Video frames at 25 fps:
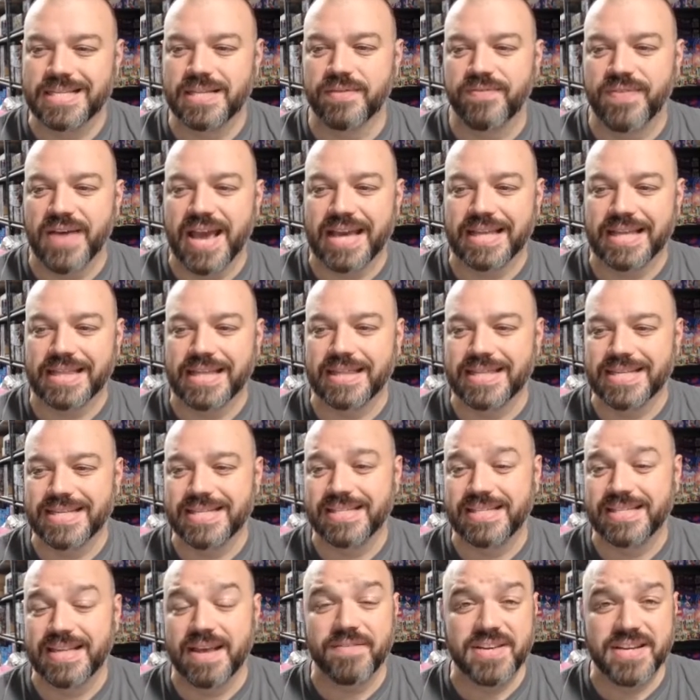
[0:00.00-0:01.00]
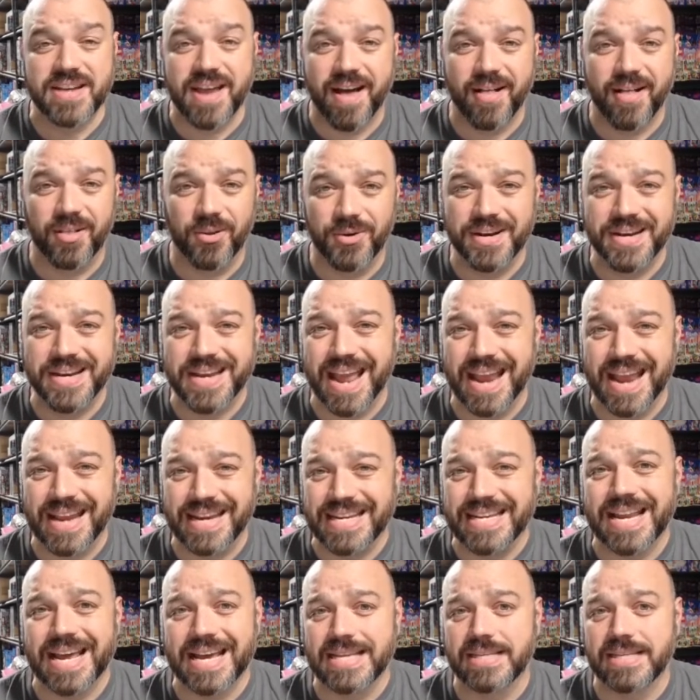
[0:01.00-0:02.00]
the fact that this
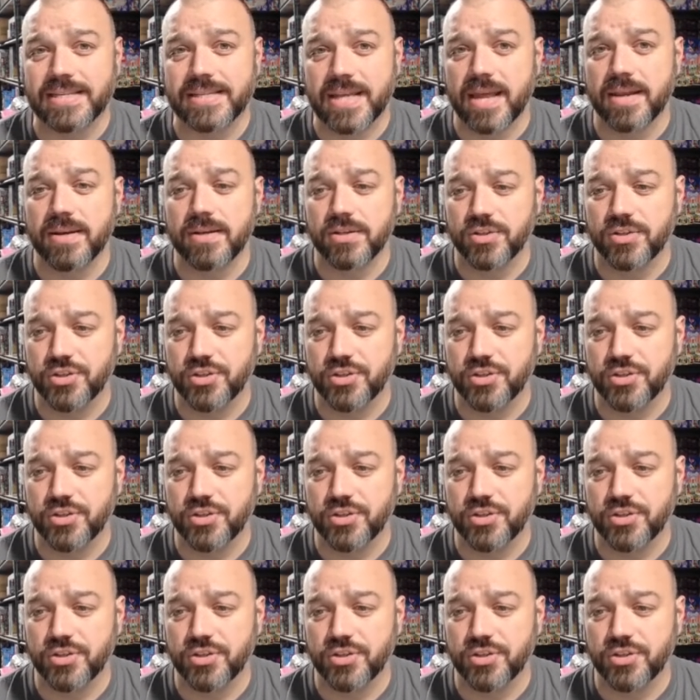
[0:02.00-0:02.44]
$7.99